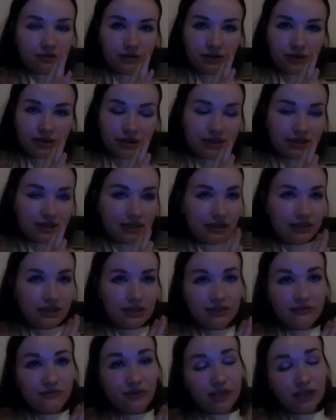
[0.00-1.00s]

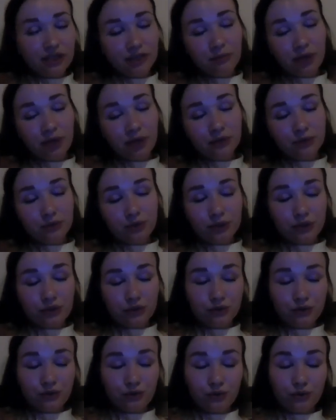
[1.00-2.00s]
it's very bad when
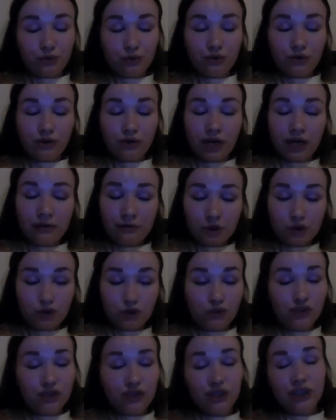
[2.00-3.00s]
you have
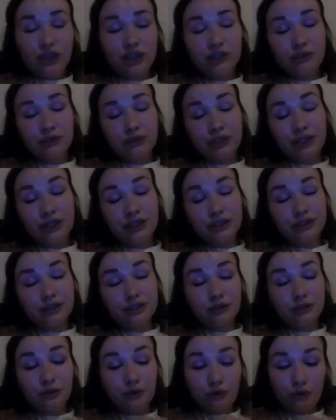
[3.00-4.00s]
chosen a career,
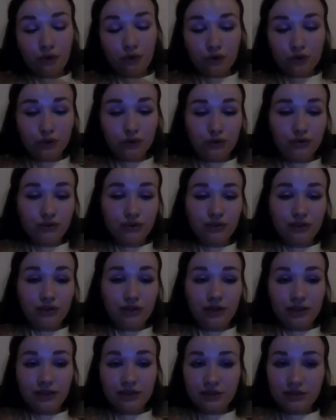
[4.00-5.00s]
you thought you're gonna
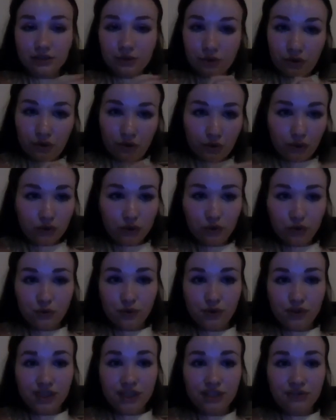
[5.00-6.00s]
like it, you thought you
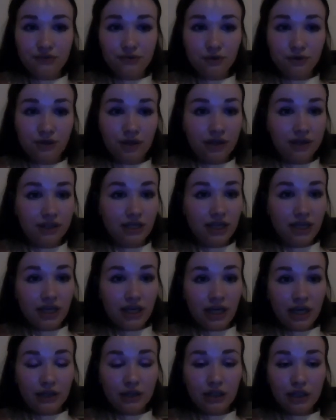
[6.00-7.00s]
were ready for that,
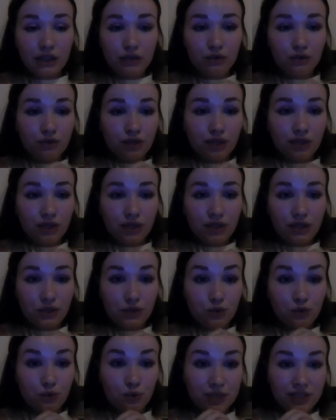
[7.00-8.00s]
and then you realize
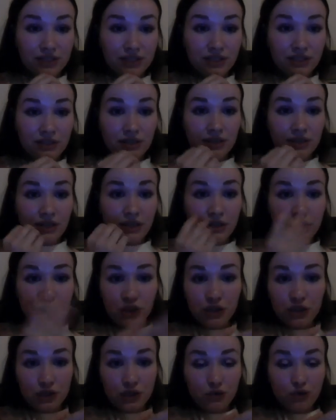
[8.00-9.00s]
you wasted a
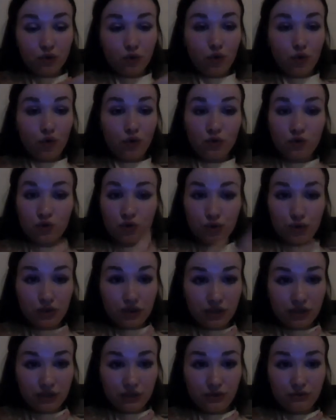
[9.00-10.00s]
year or 2
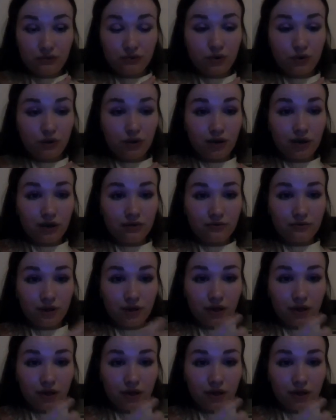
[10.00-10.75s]
years of your life